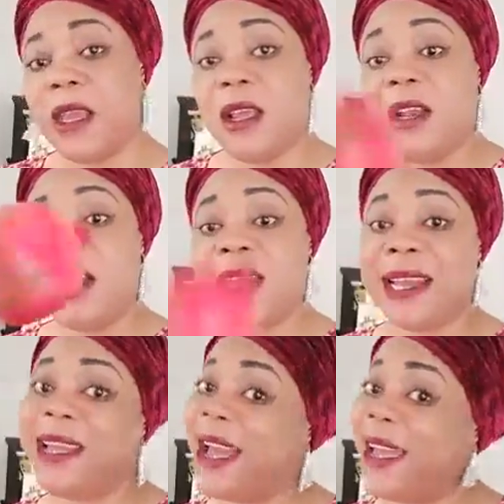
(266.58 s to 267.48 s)

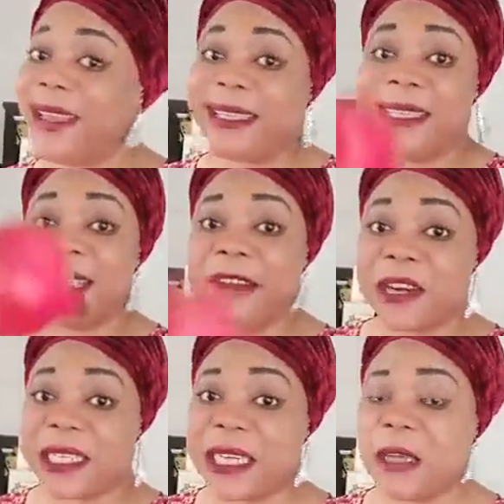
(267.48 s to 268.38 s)
Luckily, I eat this every
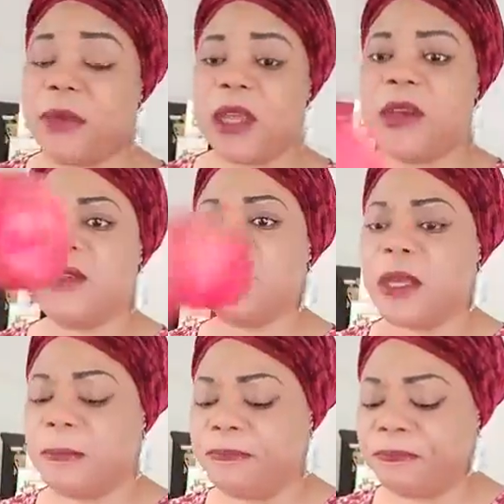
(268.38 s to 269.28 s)
day because
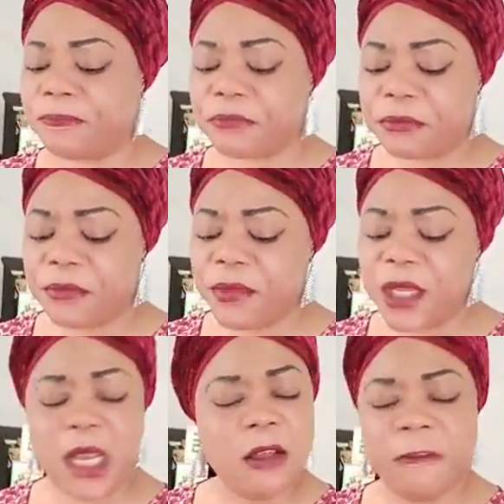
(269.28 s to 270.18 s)

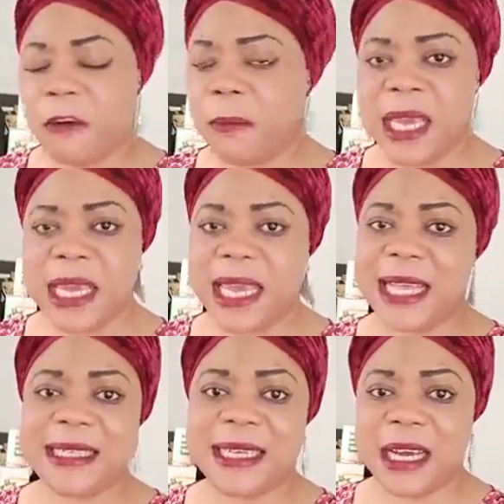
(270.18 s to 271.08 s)
for me,
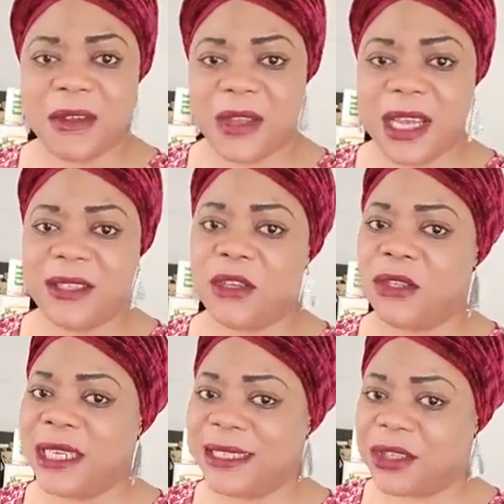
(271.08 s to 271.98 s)
eating healthy is not
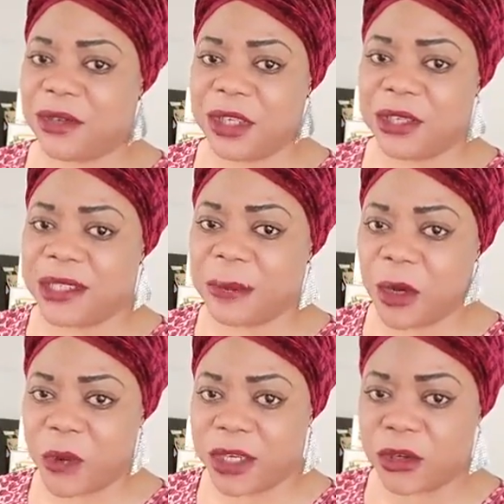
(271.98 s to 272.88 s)
necessarily just about
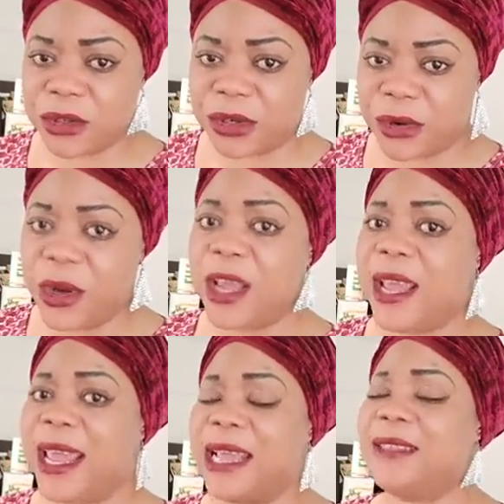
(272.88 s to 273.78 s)
weight control.
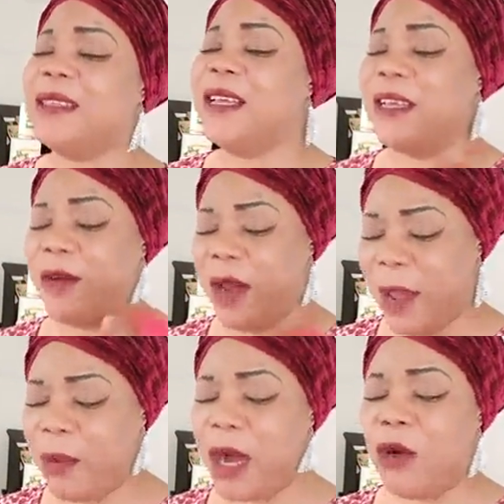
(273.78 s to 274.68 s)
It's
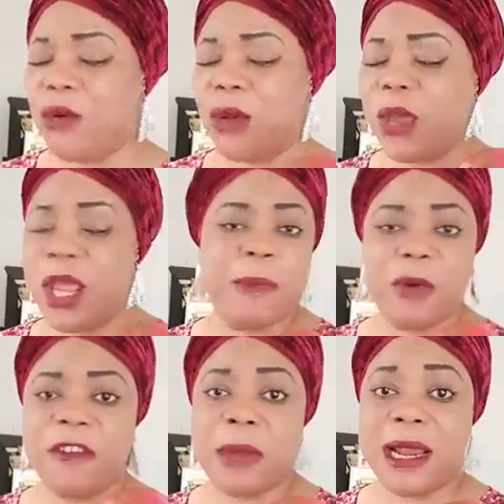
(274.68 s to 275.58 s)
about
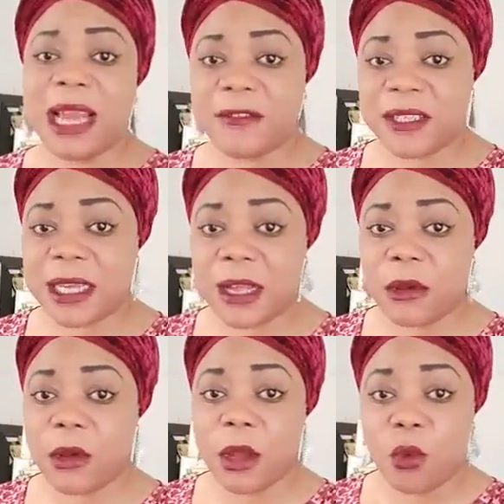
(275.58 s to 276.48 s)
improving my
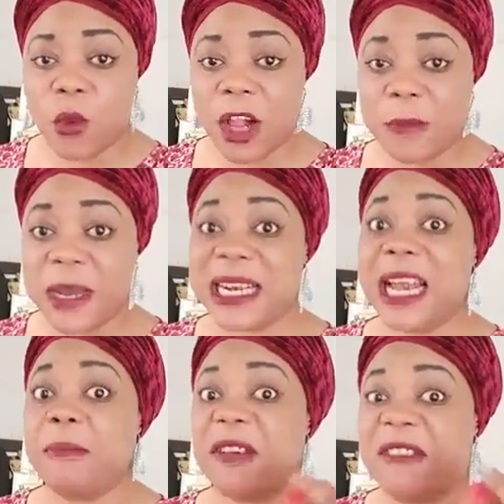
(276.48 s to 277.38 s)
lifestyle, well-being, and
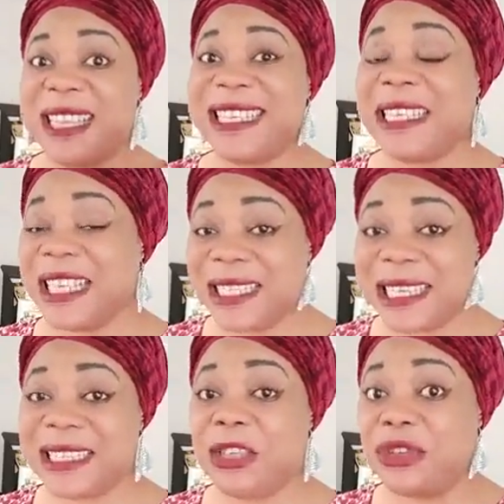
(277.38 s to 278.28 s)
preventing
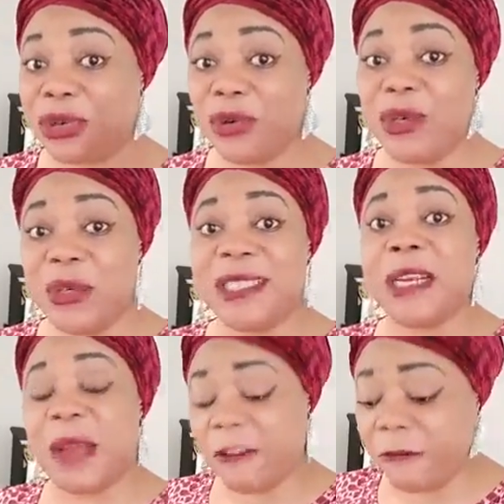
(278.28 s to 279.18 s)
illnesses through using
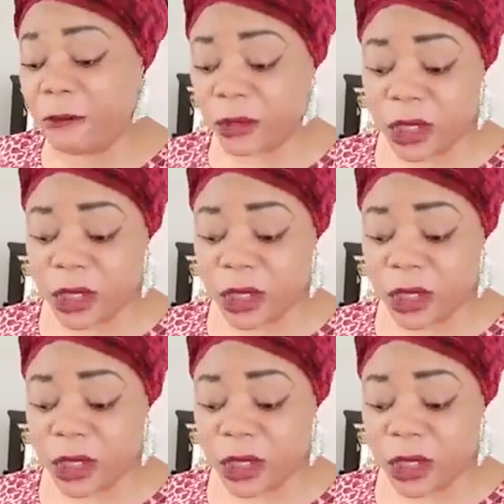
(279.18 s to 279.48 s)
my food.